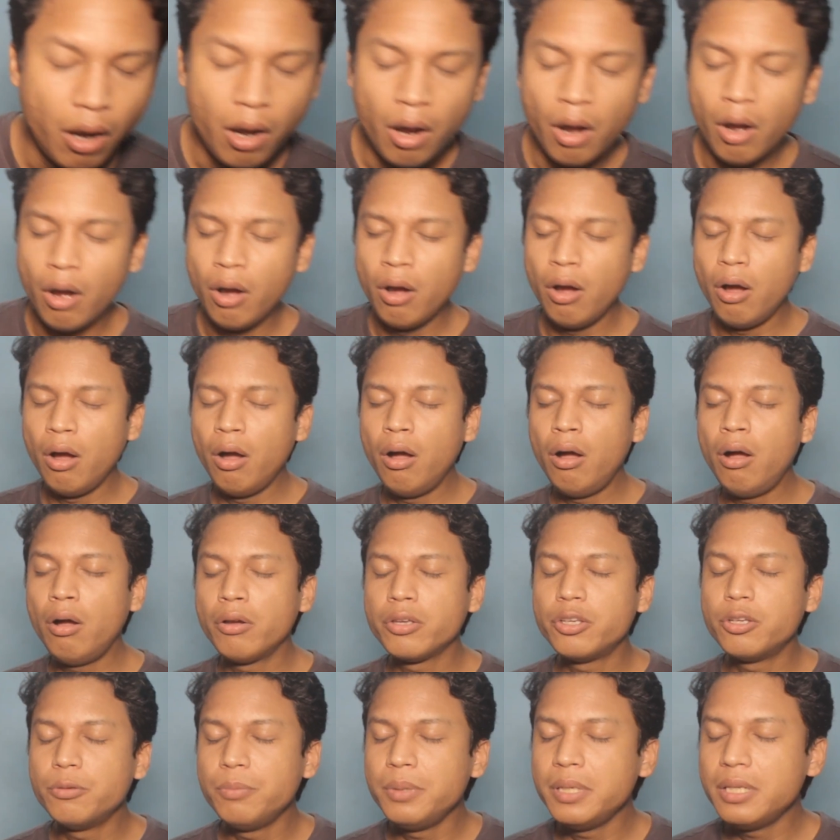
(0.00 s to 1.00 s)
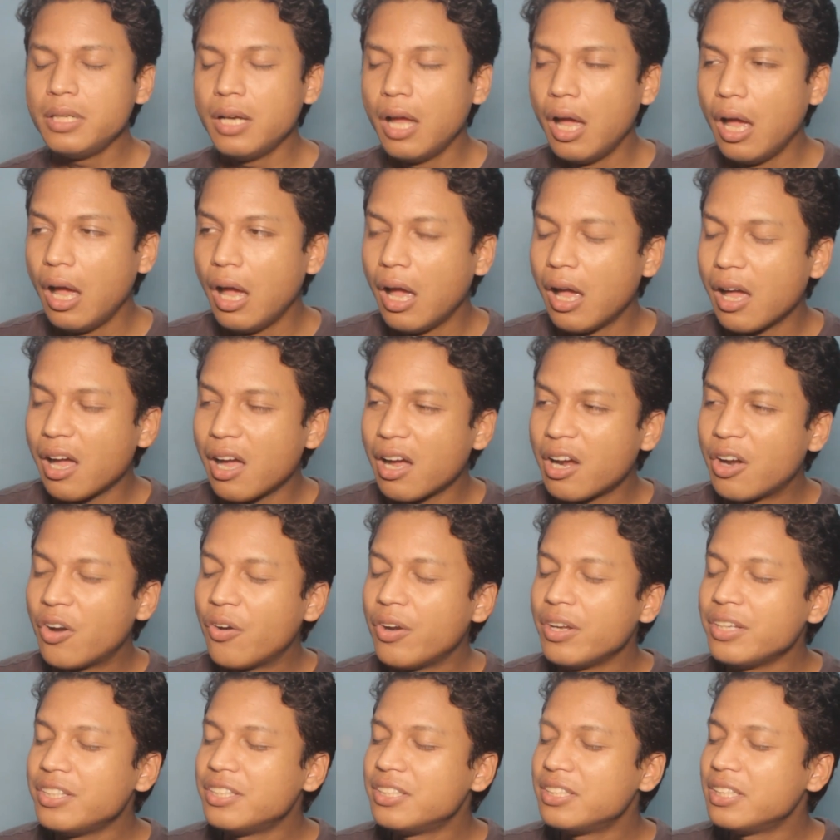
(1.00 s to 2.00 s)
Oh, oh, oh, you mean
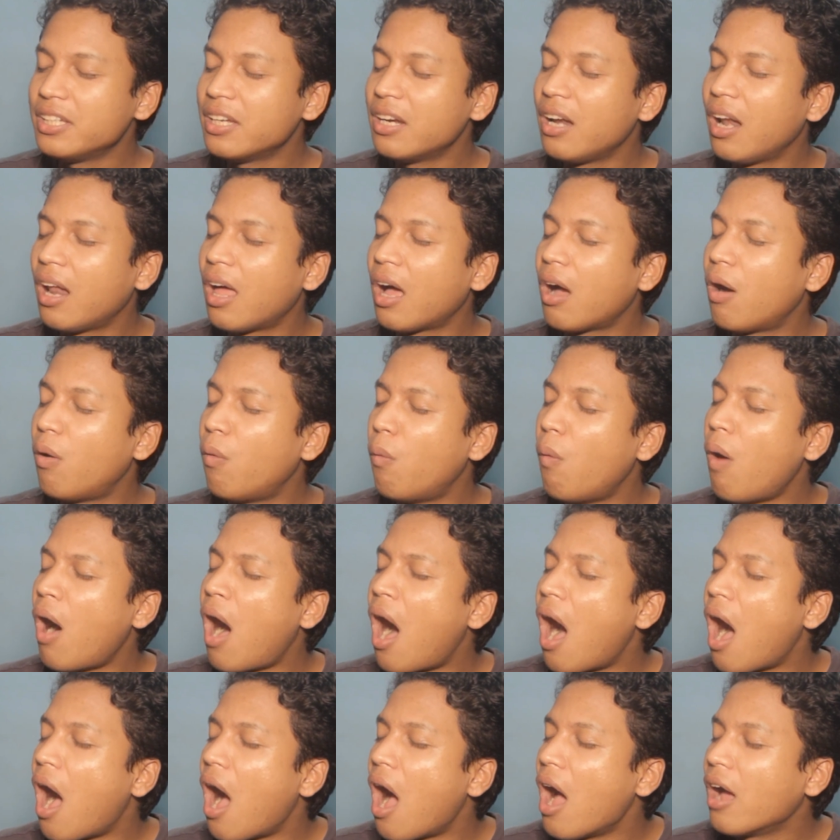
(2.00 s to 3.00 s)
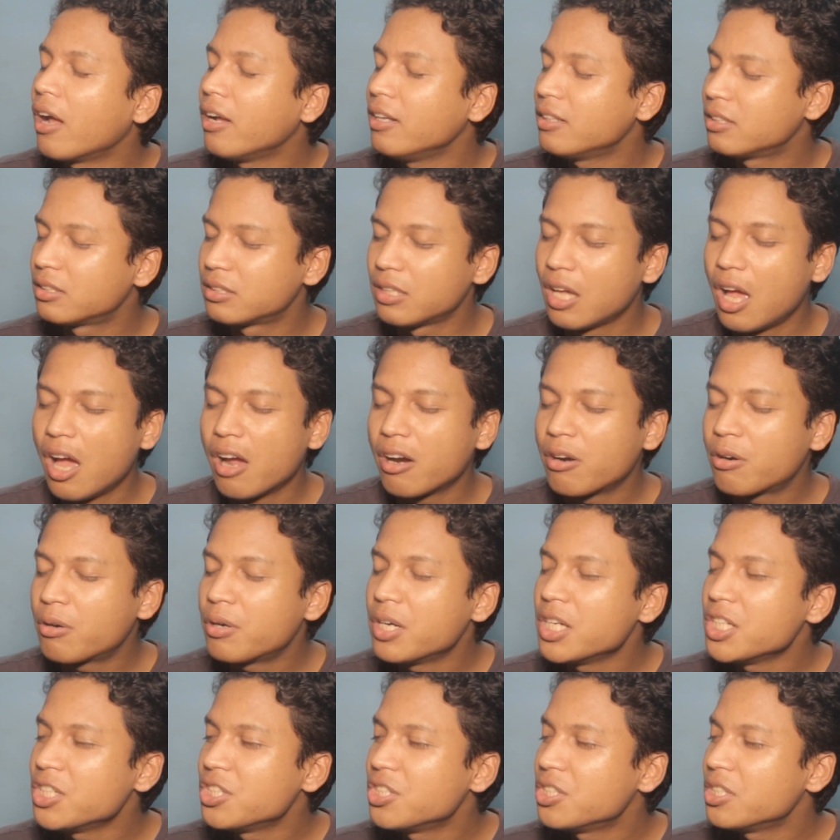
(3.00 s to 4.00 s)
Christian Lacroix. It's
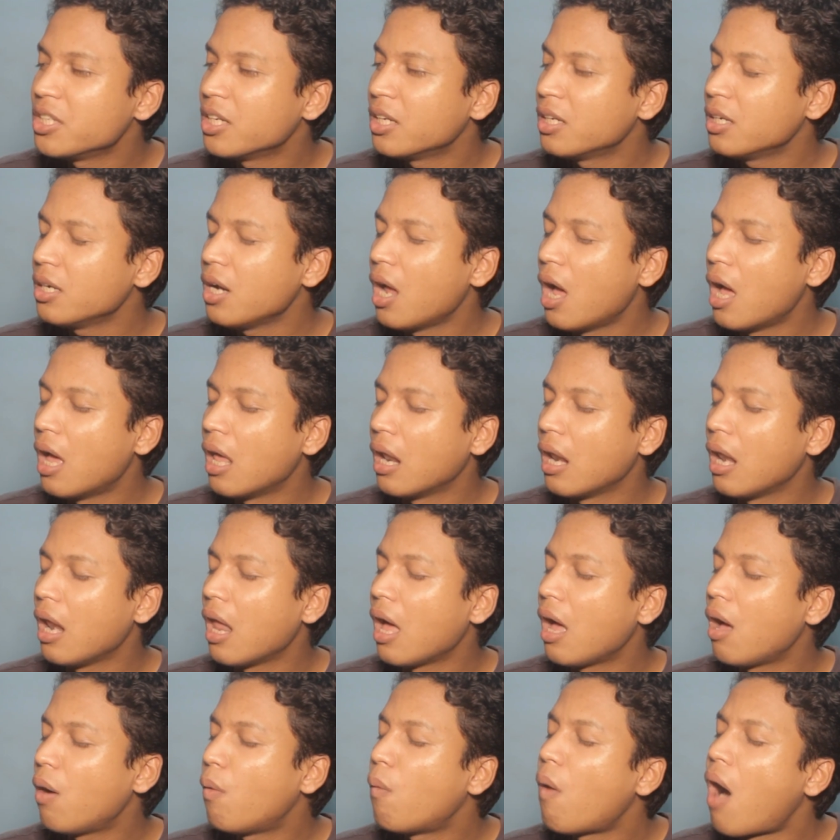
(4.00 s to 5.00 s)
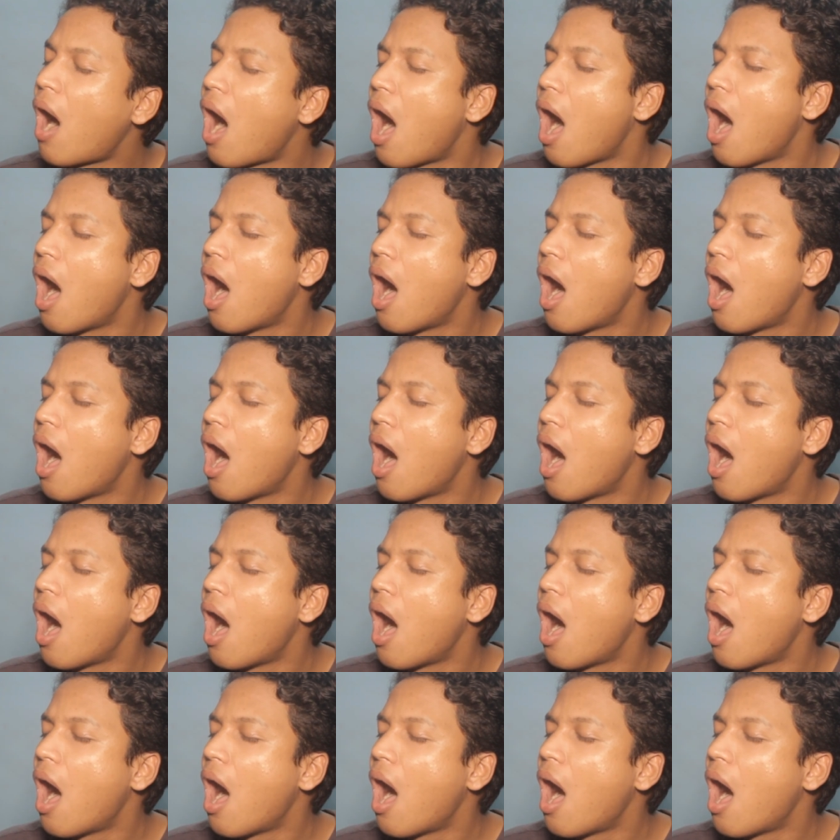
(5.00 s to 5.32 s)
Christian Lacroix.